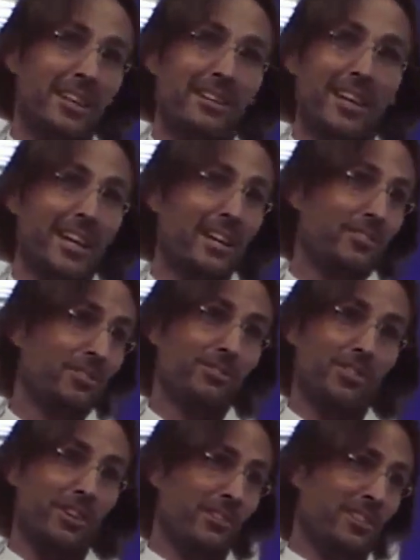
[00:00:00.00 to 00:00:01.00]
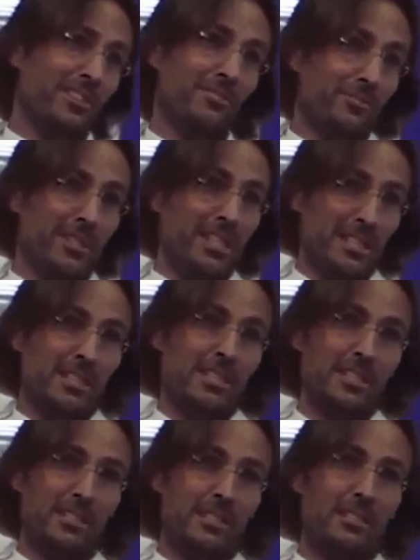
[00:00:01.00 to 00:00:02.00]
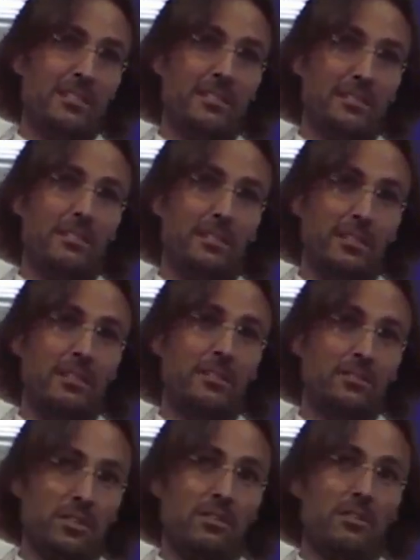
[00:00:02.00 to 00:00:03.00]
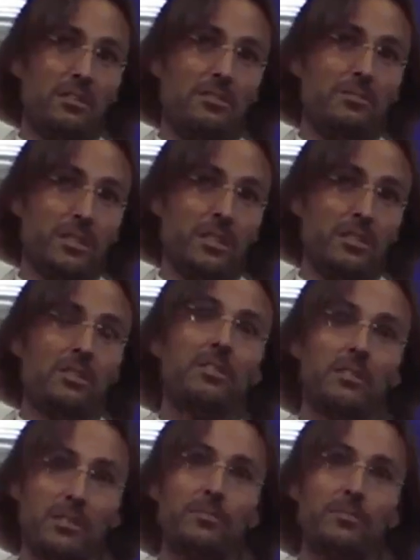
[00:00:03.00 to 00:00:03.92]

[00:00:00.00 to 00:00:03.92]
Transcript: And they are two totally different things. Totally different things.